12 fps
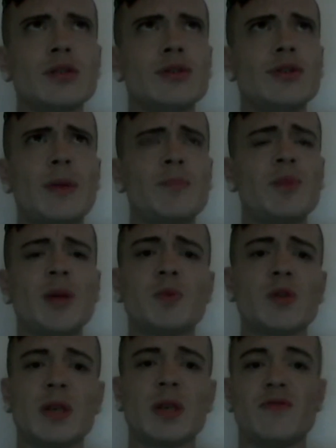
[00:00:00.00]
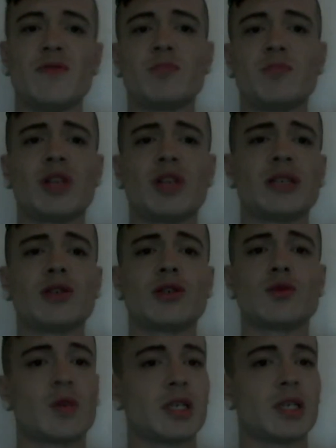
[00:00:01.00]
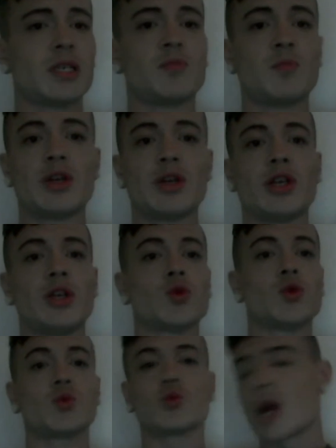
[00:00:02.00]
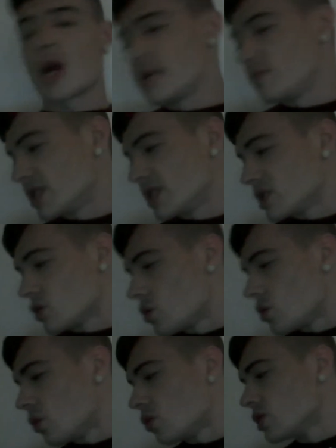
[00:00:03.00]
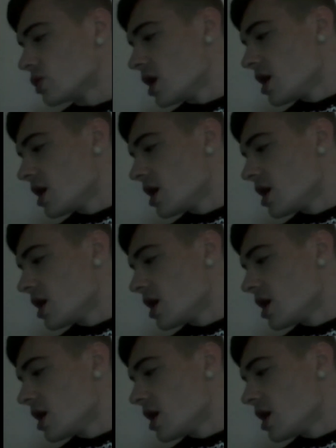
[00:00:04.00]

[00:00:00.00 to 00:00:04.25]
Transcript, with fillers: some people live in places where it's been incredibly cold,